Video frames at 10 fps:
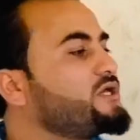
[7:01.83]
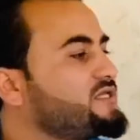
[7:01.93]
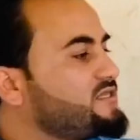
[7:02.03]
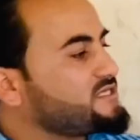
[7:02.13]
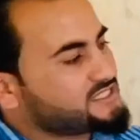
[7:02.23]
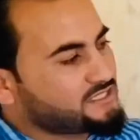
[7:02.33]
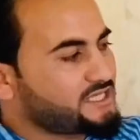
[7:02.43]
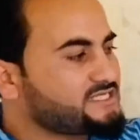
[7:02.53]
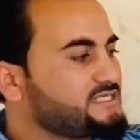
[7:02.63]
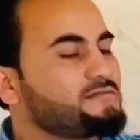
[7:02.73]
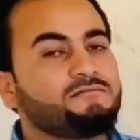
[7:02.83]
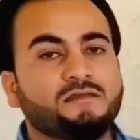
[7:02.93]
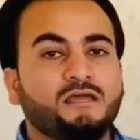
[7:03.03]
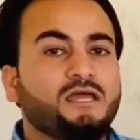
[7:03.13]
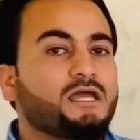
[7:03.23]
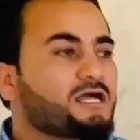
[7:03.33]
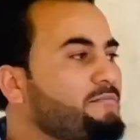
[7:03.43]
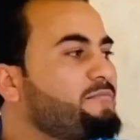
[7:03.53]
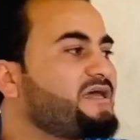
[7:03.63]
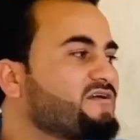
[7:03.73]
this lesson,
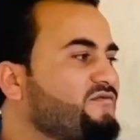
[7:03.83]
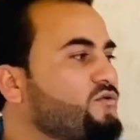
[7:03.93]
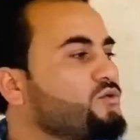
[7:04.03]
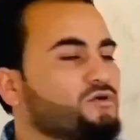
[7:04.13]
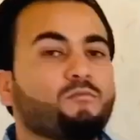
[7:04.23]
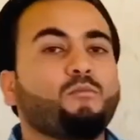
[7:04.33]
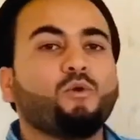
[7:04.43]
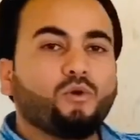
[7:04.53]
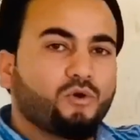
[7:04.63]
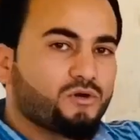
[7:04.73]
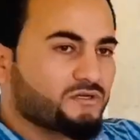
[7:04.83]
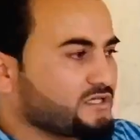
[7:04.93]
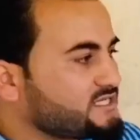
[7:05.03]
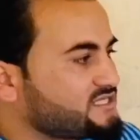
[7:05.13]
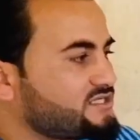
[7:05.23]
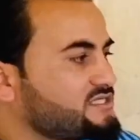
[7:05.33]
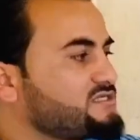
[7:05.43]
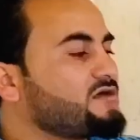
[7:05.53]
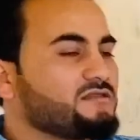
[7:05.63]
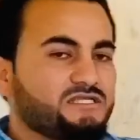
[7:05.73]
come back for more lessons
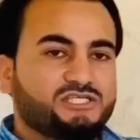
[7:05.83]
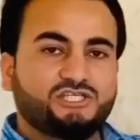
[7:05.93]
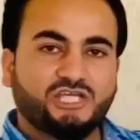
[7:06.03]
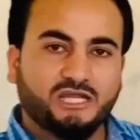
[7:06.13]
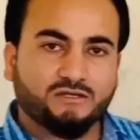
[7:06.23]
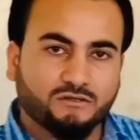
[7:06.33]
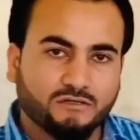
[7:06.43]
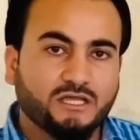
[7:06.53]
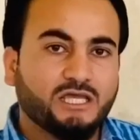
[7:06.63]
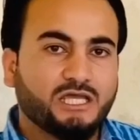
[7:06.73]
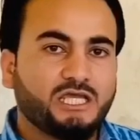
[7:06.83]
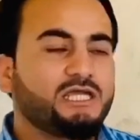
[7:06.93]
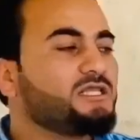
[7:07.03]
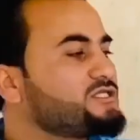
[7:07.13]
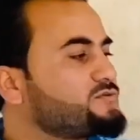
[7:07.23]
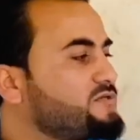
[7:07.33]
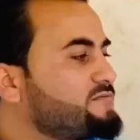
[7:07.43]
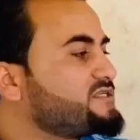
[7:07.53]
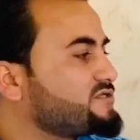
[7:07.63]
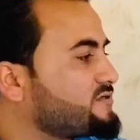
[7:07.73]
on this channel, English with
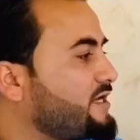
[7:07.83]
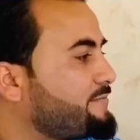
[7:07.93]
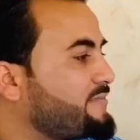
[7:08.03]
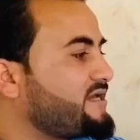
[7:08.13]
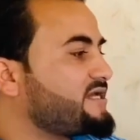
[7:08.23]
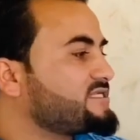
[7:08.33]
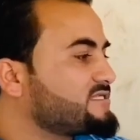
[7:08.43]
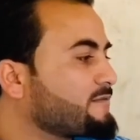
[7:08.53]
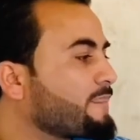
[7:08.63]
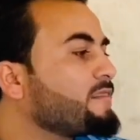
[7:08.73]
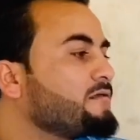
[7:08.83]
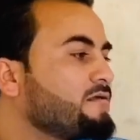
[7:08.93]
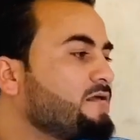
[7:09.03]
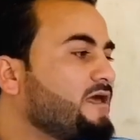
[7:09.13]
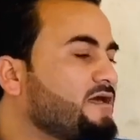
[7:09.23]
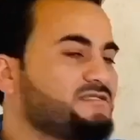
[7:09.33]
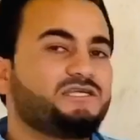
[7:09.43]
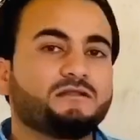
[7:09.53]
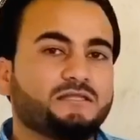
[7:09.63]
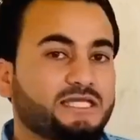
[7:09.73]
Mr. Habbas.
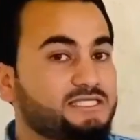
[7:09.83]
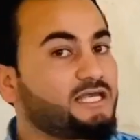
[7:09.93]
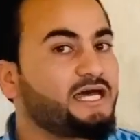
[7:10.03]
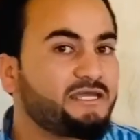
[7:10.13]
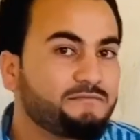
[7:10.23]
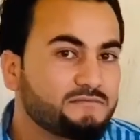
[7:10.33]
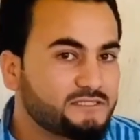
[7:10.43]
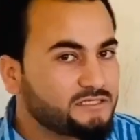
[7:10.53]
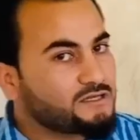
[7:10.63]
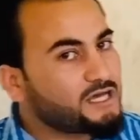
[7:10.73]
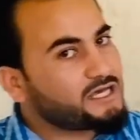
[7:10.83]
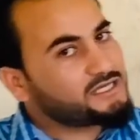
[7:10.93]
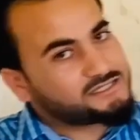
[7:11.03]
Until next time, see you guys.